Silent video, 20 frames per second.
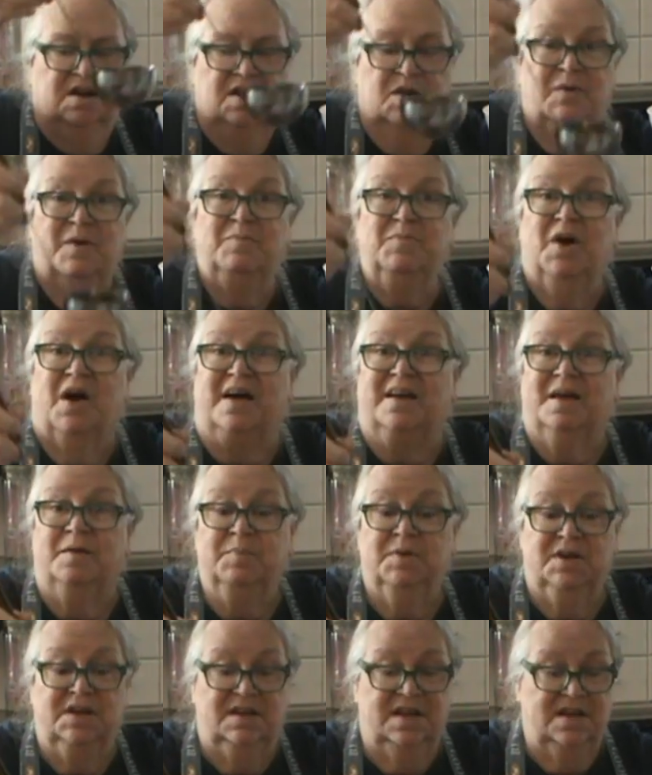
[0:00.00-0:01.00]
No, I'm not.
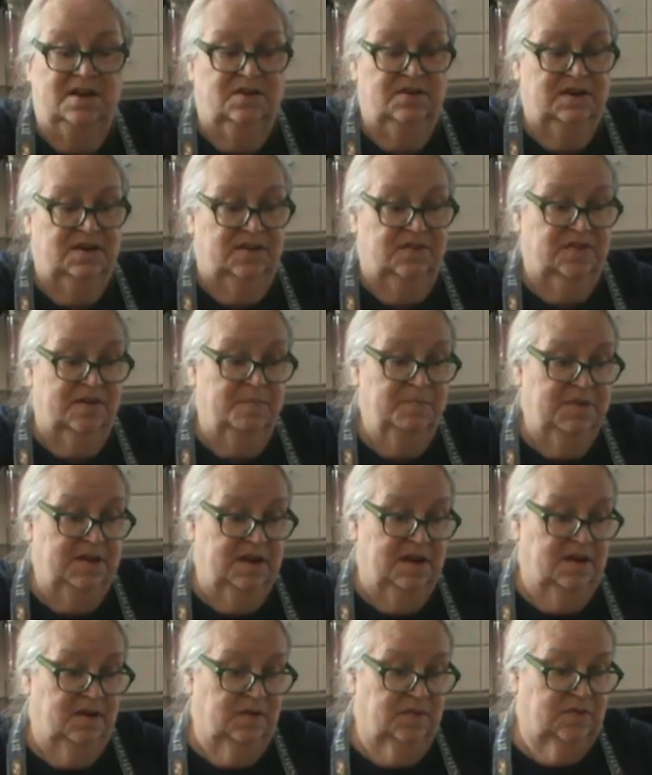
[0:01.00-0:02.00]
I'm going to ladle into
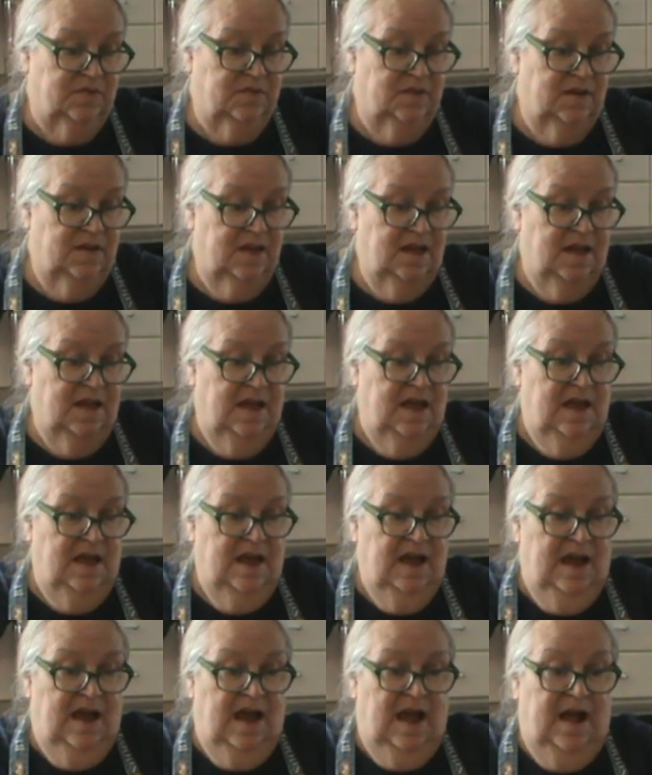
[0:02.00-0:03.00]
something else.
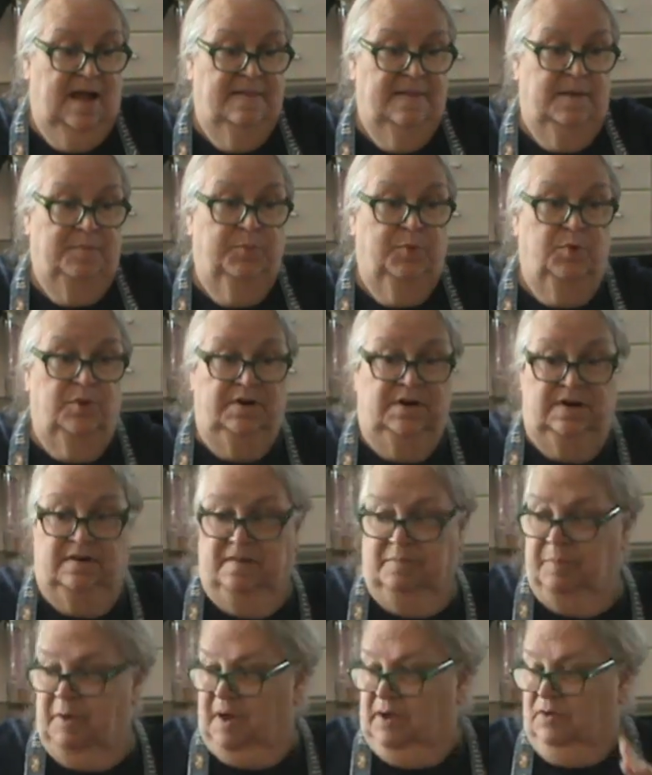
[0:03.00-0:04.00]
And then pour it into
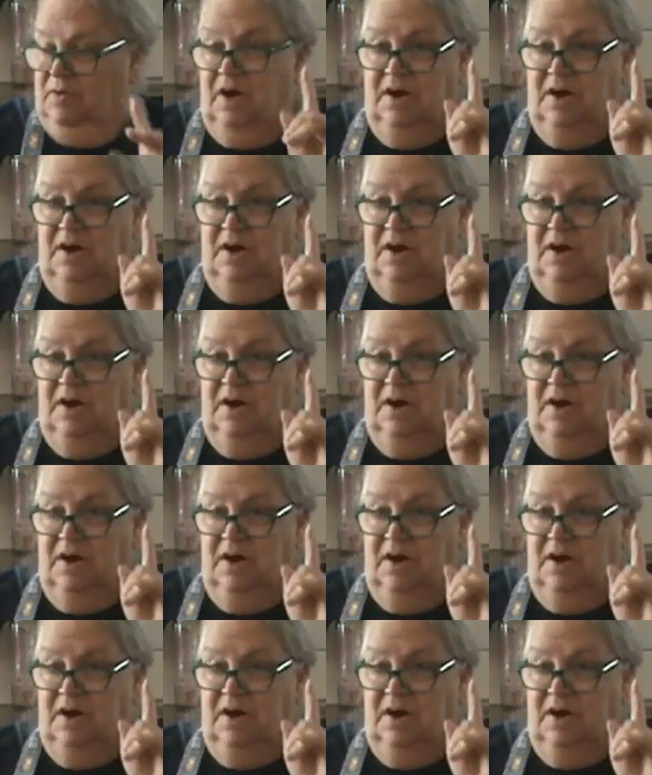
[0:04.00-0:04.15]
the bottle.